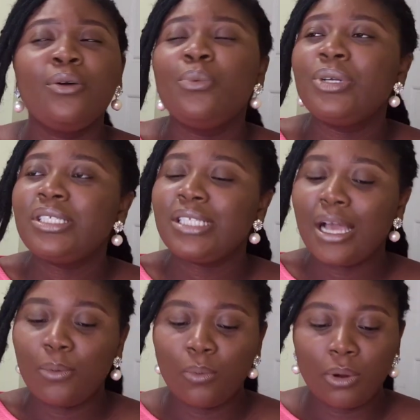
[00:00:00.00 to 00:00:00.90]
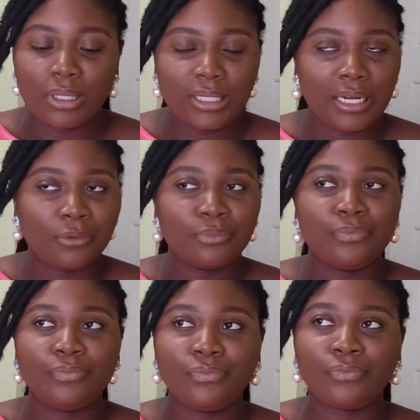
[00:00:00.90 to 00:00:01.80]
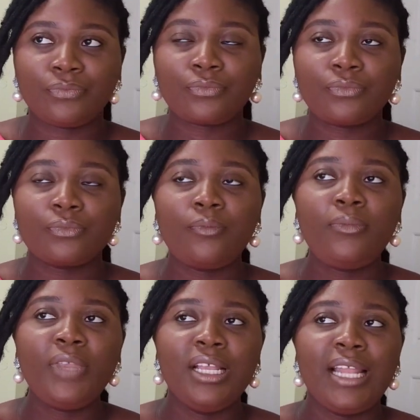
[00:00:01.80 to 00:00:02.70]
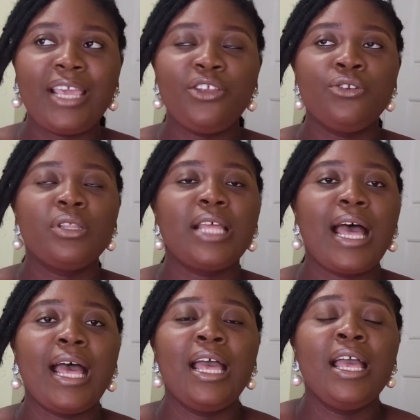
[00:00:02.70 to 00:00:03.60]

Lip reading: what's that word now, that that